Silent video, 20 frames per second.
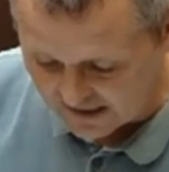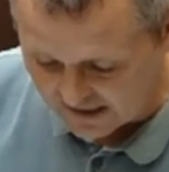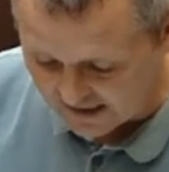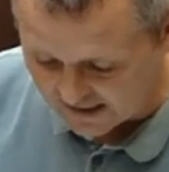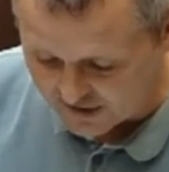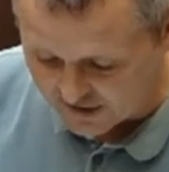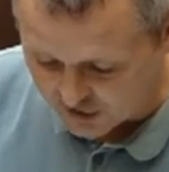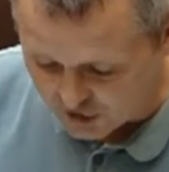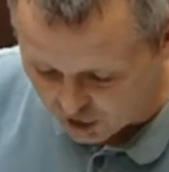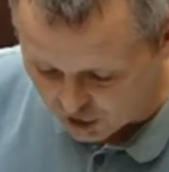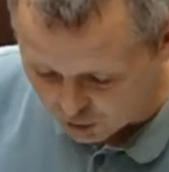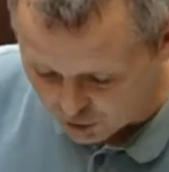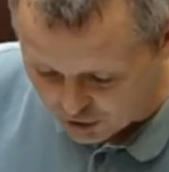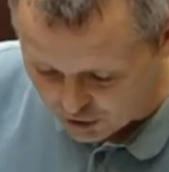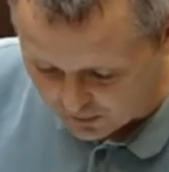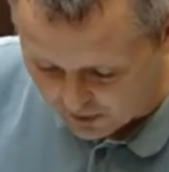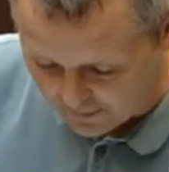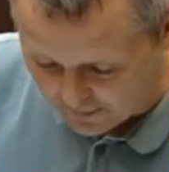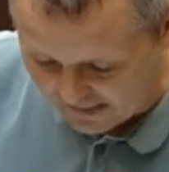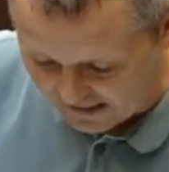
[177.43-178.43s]
As I told you,
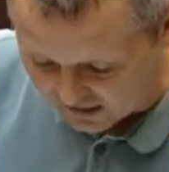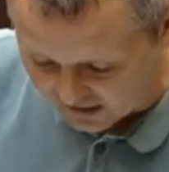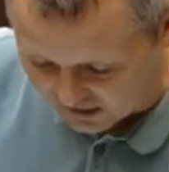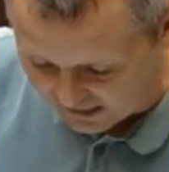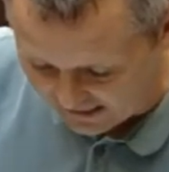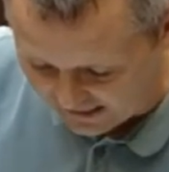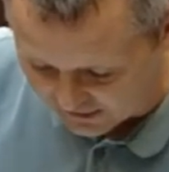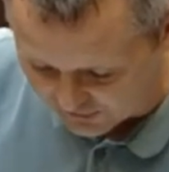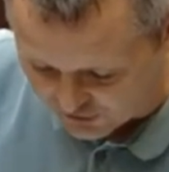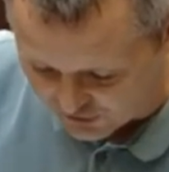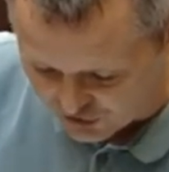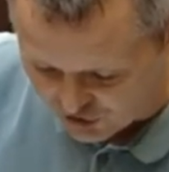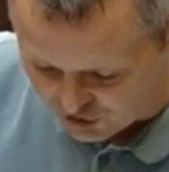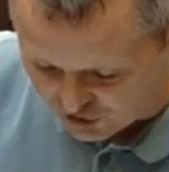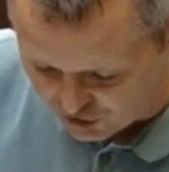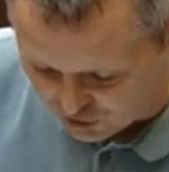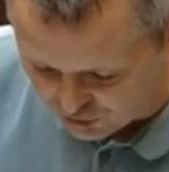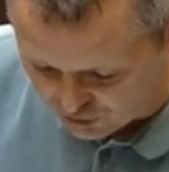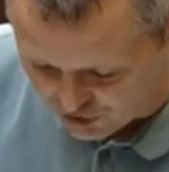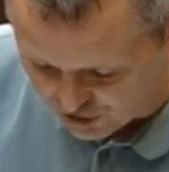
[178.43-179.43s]
my mental health is a
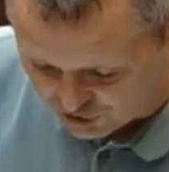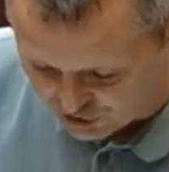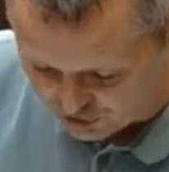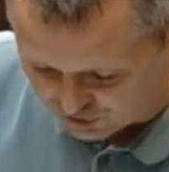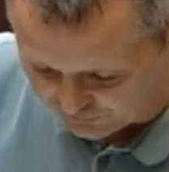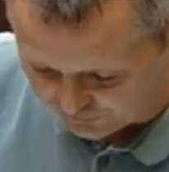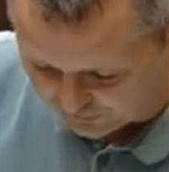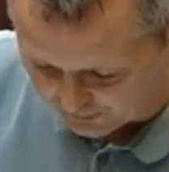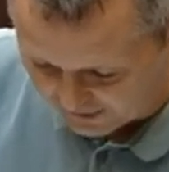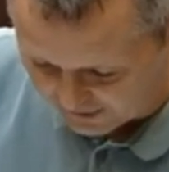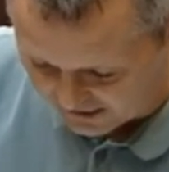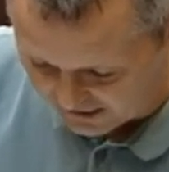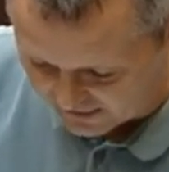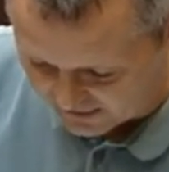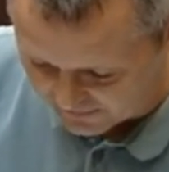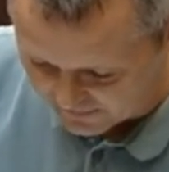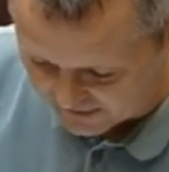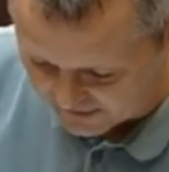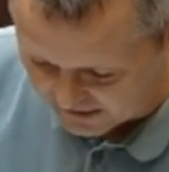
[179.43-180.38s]
huge issue for me.